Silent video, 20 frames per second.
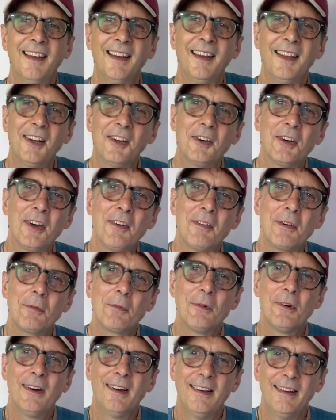Hello
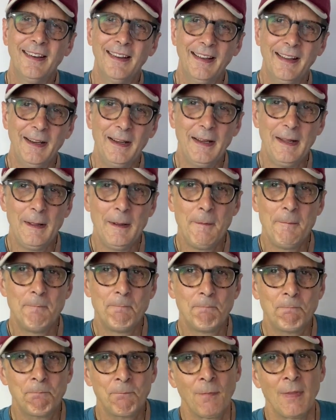everyone, and
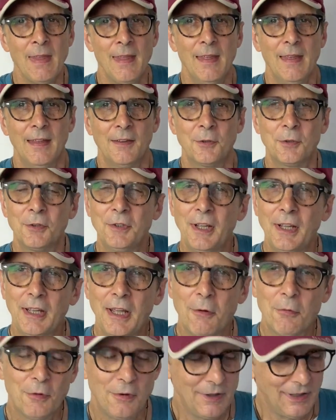today
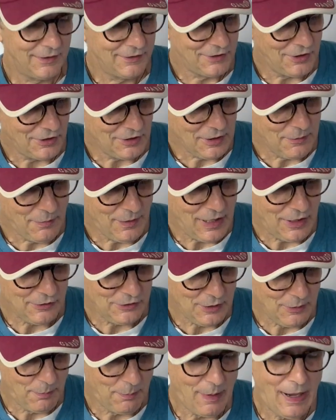I want to talk
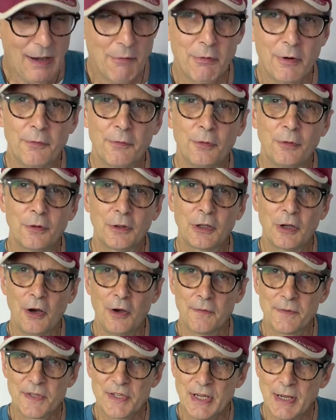about a powerful
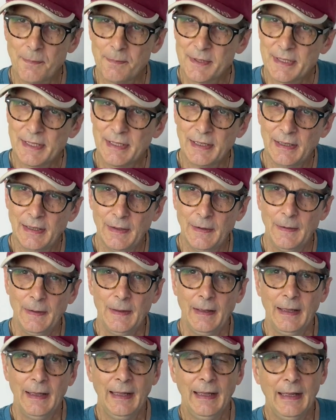concept,
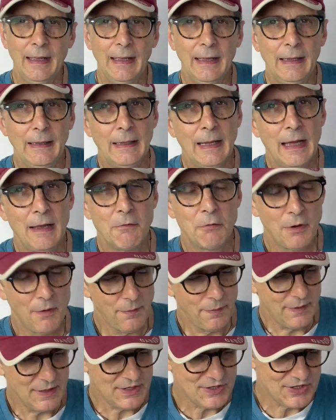and I
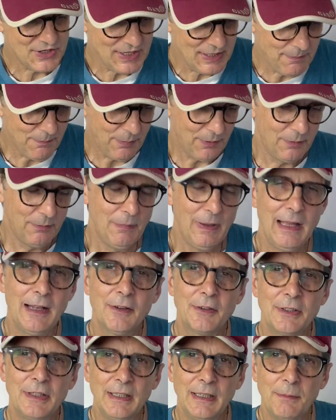wrote this simple
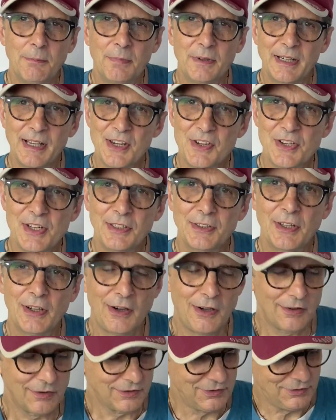melody, Breezy
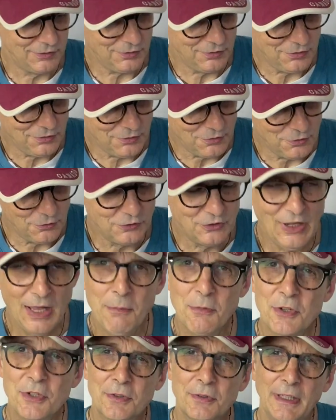Dog, to
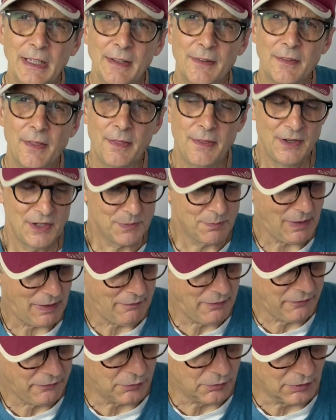demonstrate this
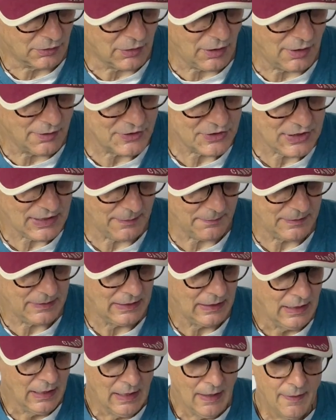powerful concept
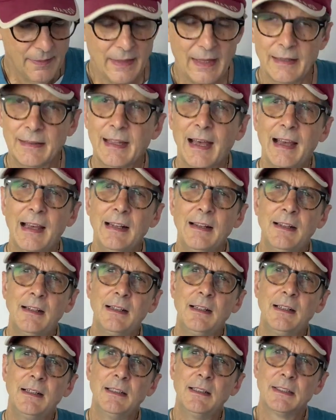that I
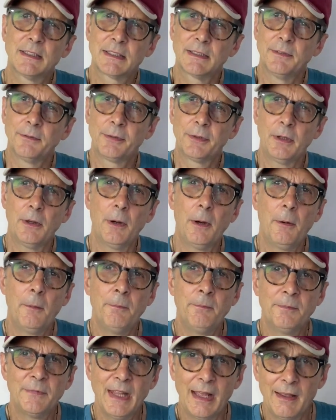learned
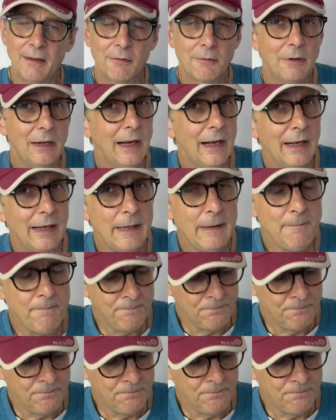from Dan Crary.